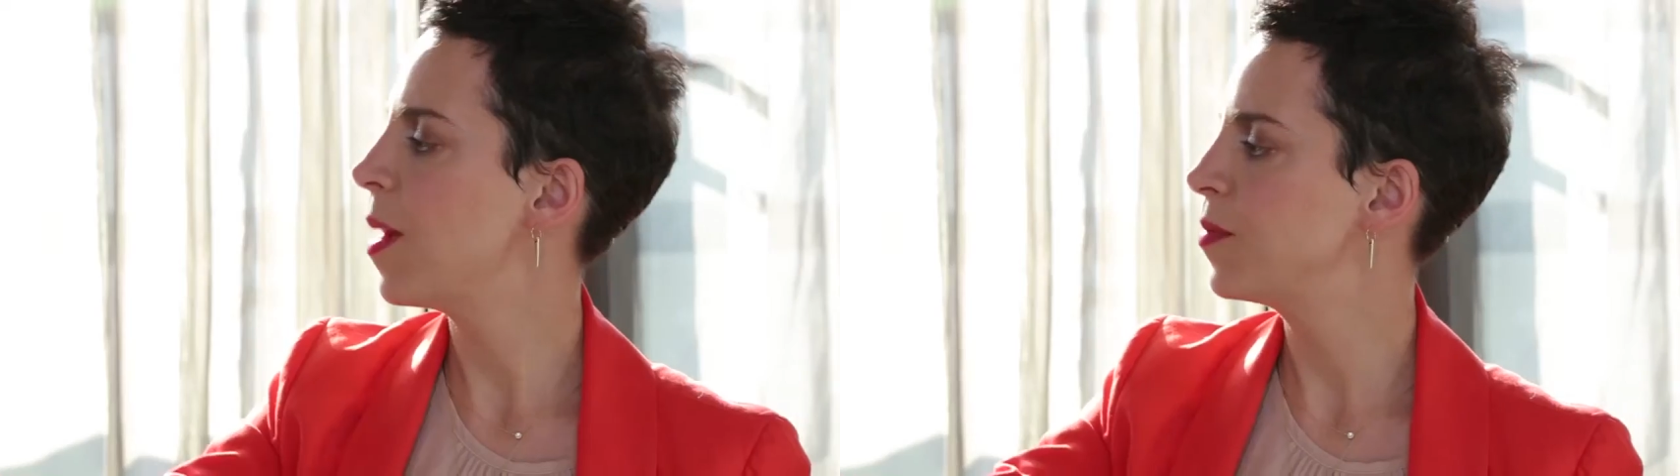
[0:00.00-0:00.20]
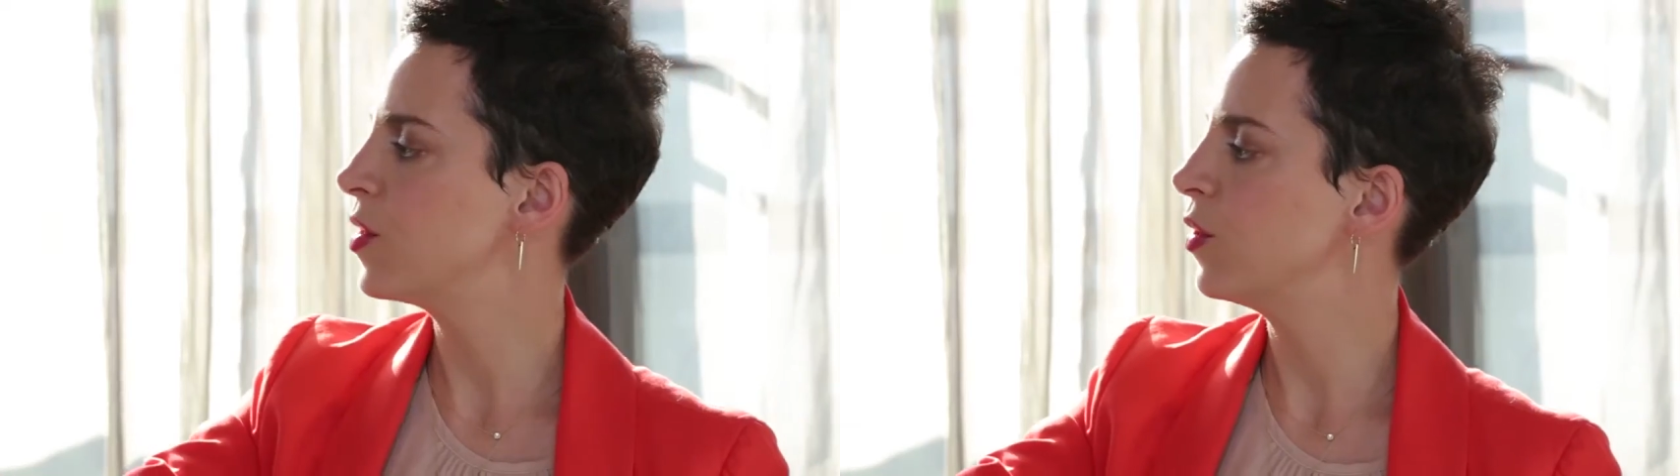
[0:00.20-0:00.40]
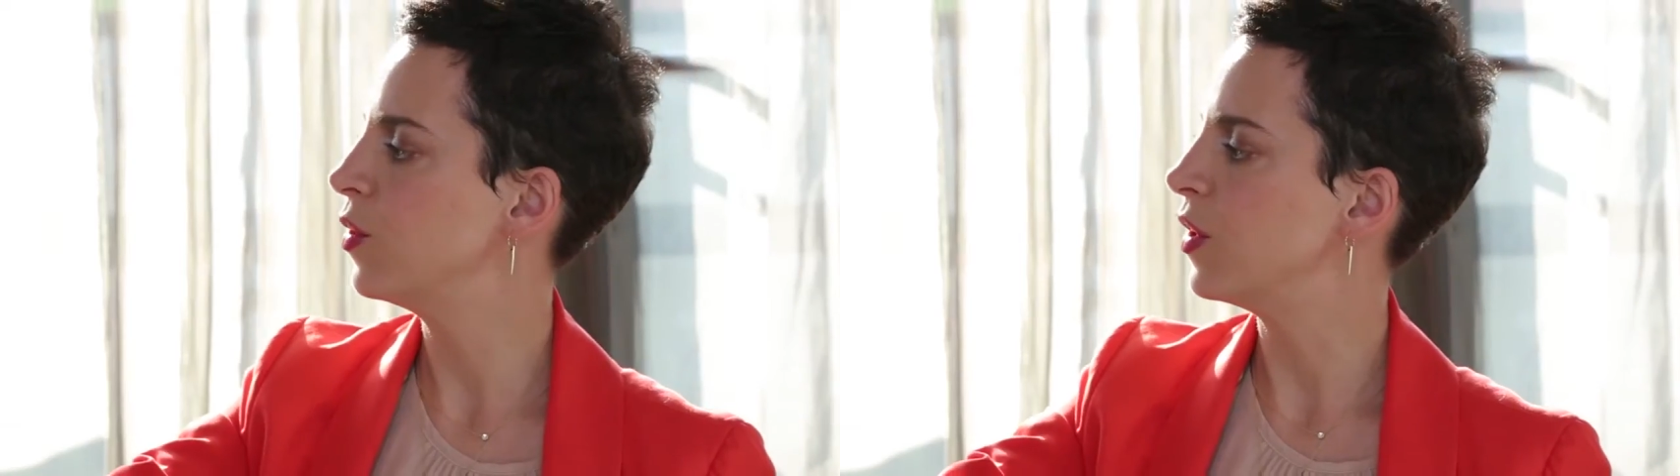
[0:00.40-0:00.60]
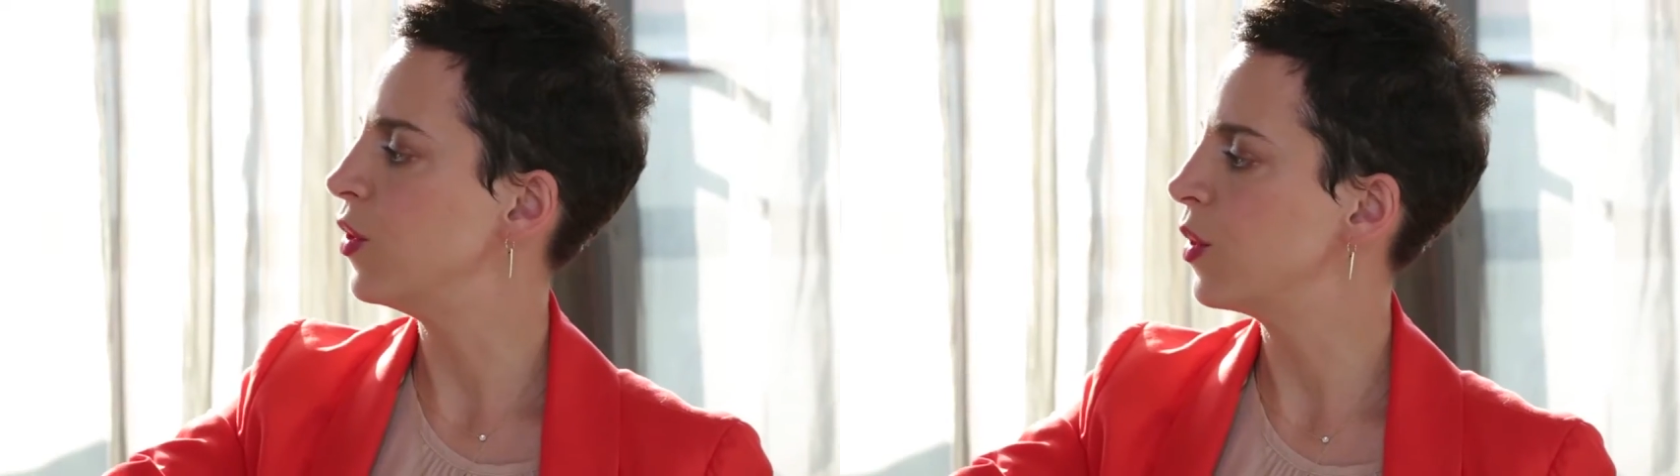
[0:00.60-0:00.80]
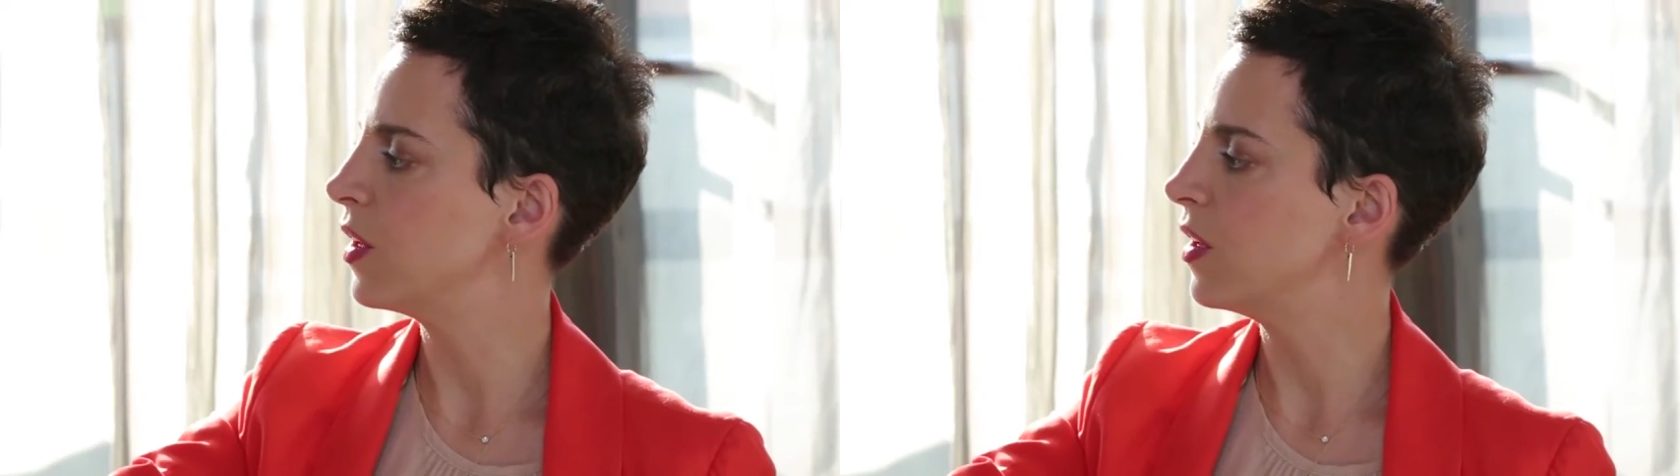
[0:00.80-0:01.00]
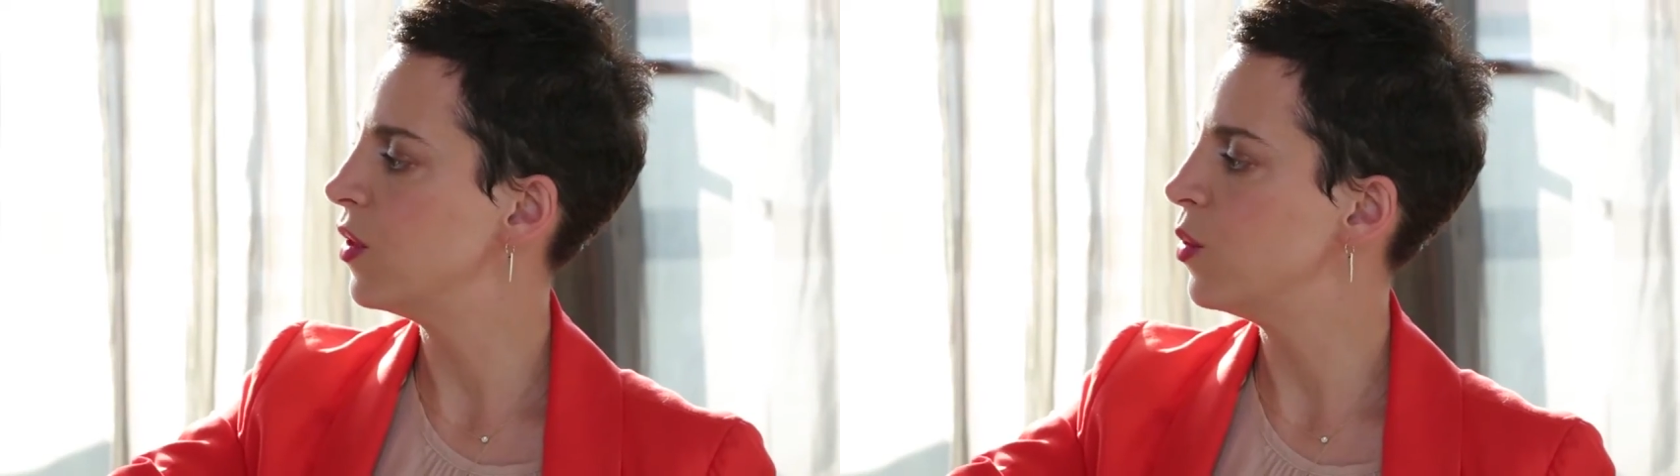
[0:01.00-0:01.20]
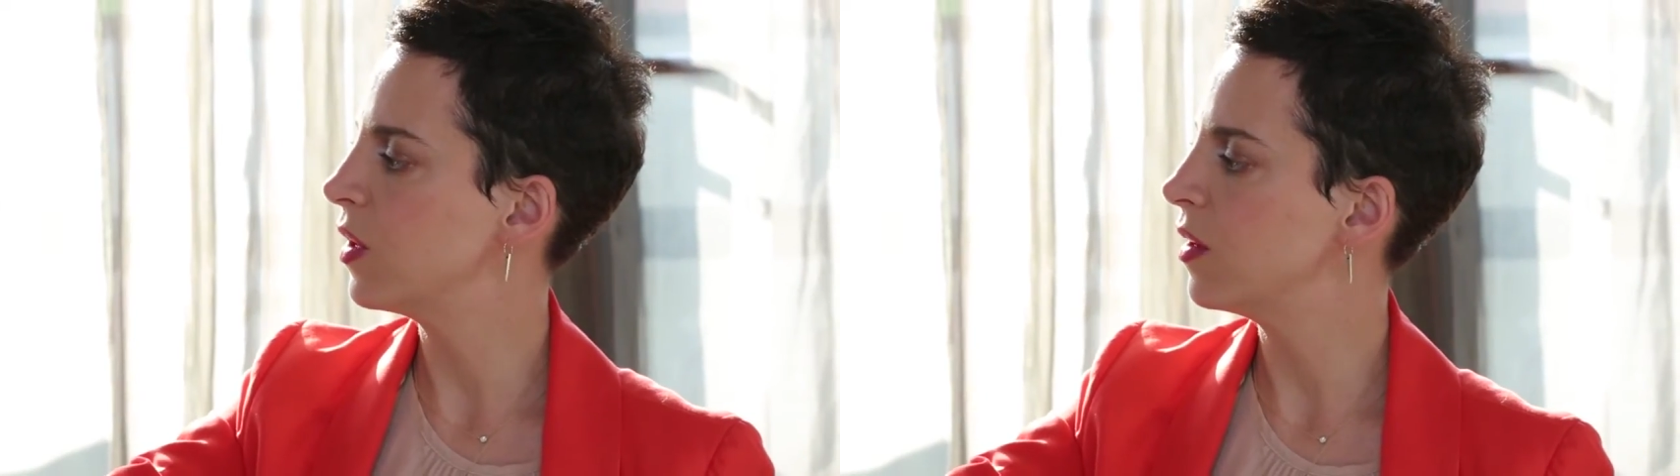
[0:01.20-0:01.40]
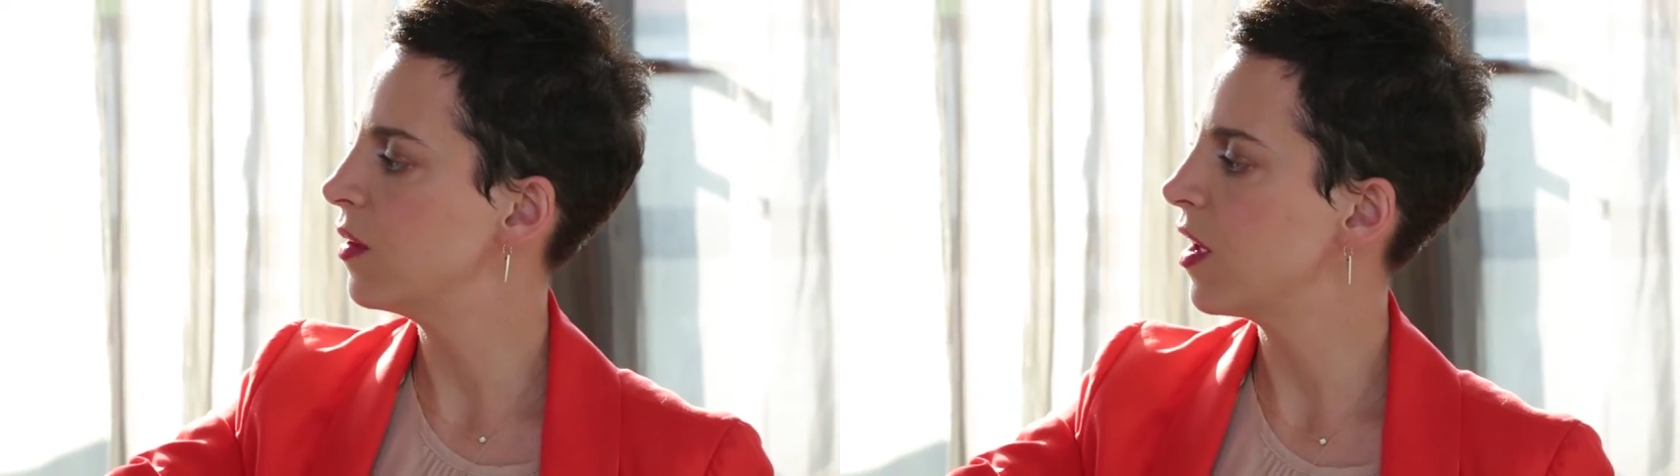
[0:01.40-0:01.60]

Absolutely. You can, you can